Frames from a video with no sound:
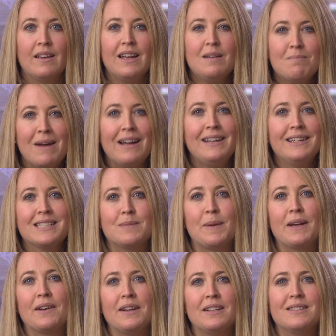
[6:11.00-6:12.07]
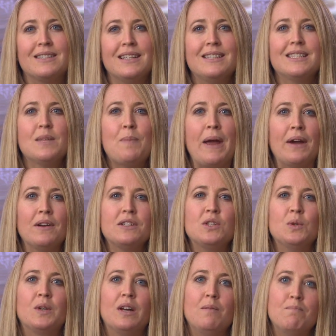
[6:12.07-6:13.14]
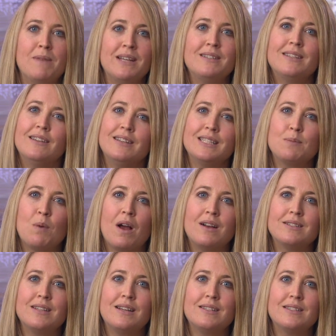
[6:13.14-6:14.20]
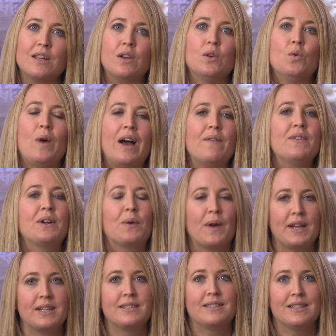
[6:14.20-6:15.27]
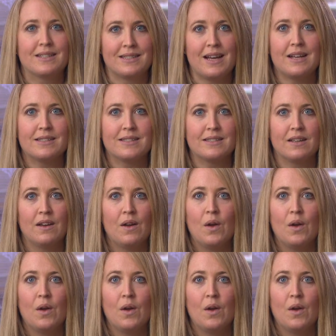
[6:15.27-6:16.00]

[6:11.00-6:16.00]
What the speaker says: In my experience, it's the parents who commit to this process who have the greatest success.